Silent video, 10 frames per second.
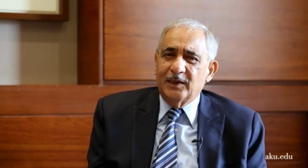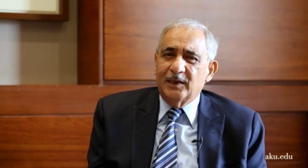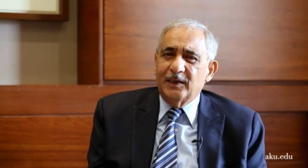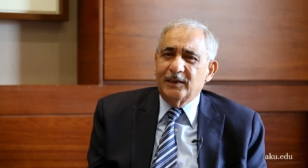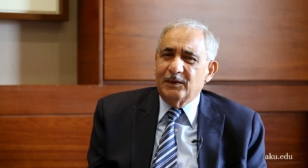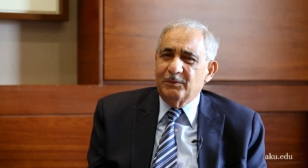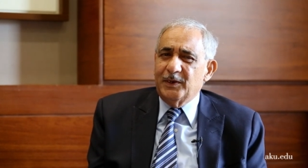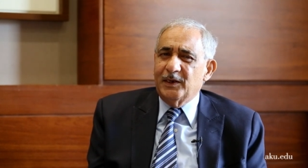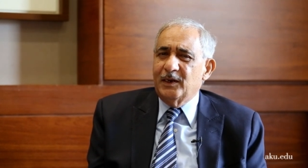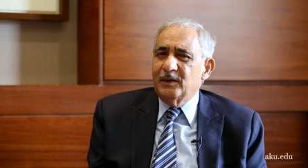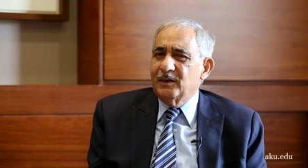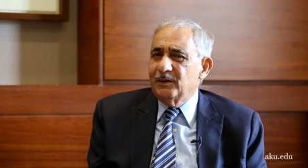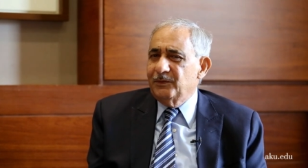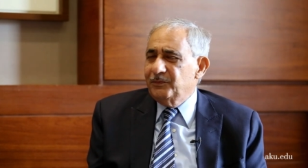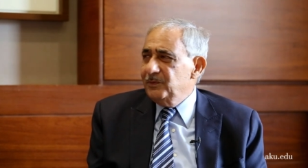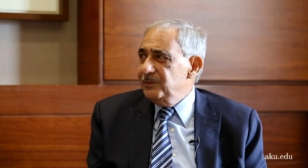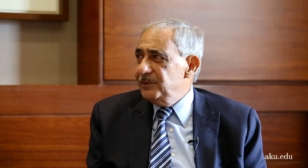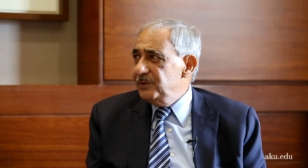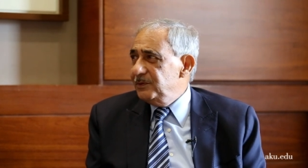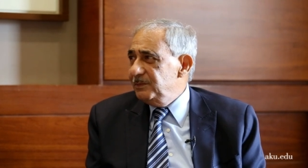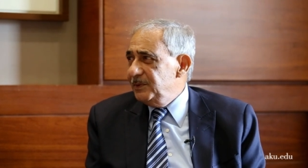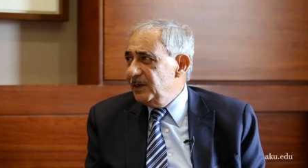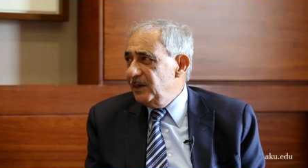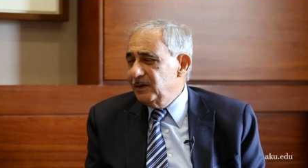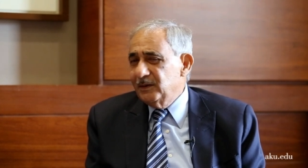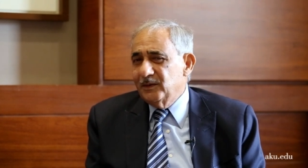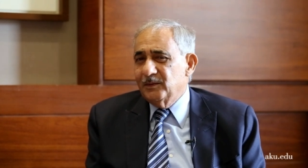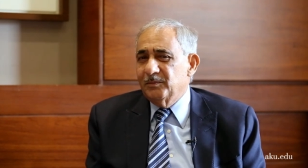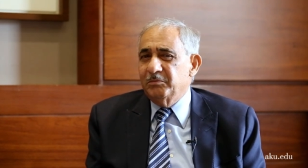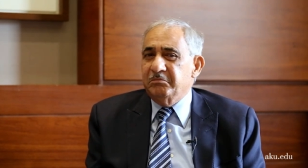And I think we had our differences. We had uh,